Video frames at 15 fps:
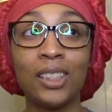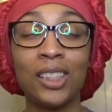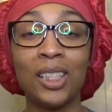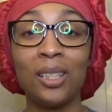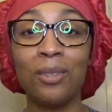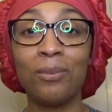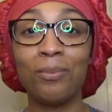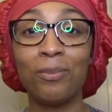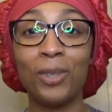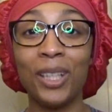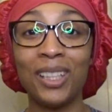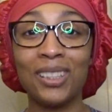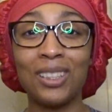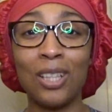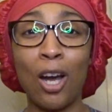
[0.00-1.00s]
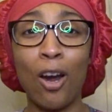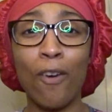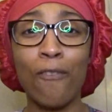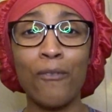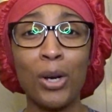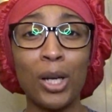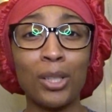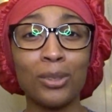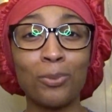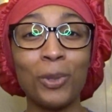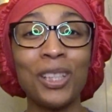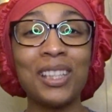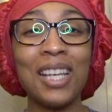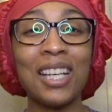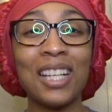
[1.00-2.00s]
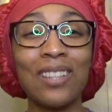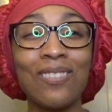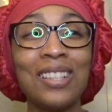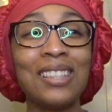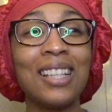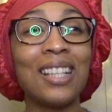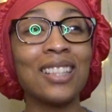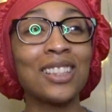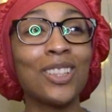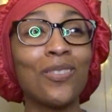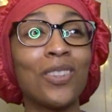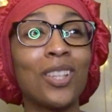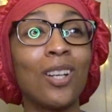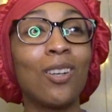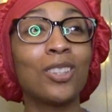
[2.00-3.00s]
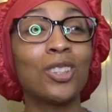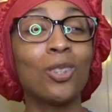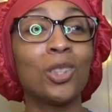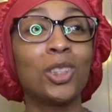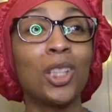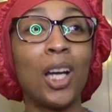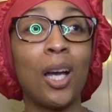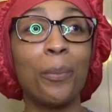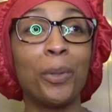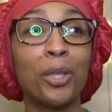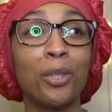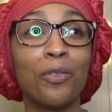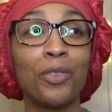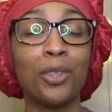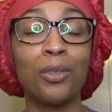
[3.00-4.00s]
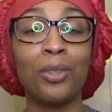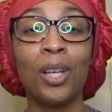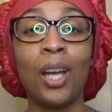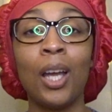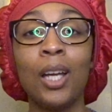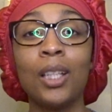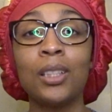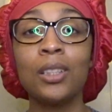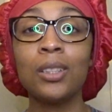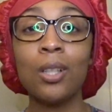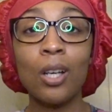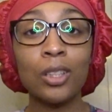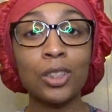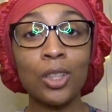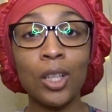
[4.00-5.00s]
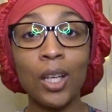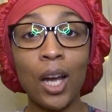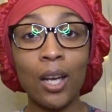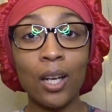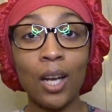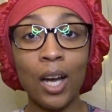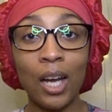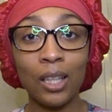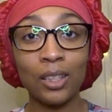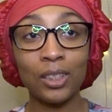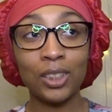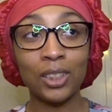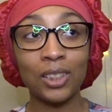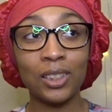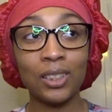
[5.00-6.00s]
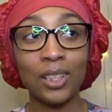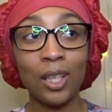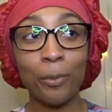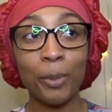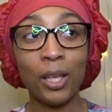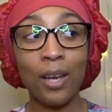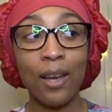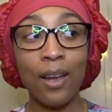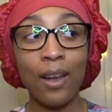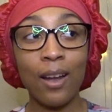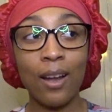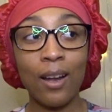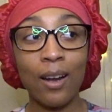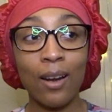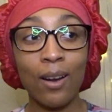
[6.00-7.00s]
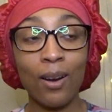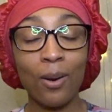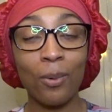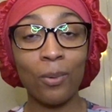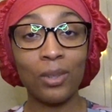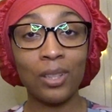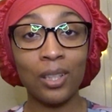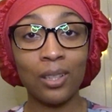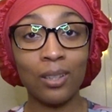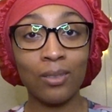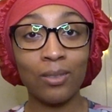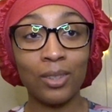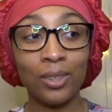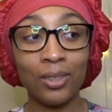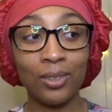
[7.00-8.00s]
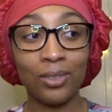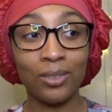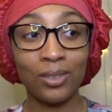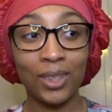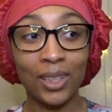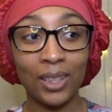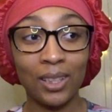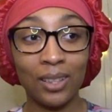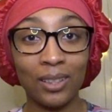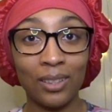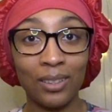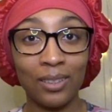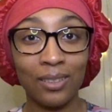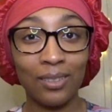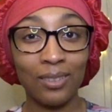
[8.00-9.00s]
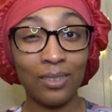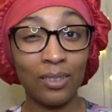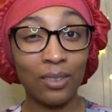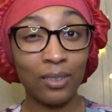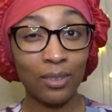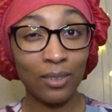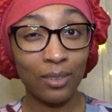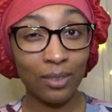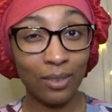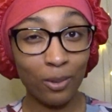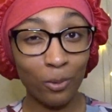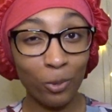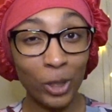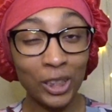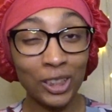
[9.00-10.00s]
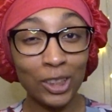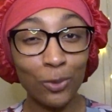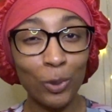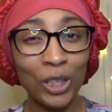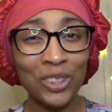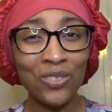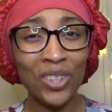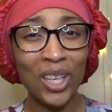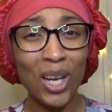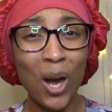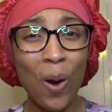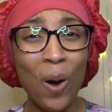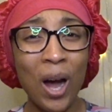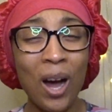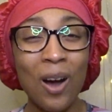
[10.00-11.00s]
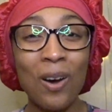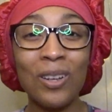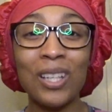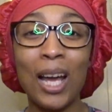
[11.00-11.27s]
She went to her first, we thinking she would go to a job interview. She's going to her gynecologist. I'm like, what they gonna do? Like, what's gonna go on?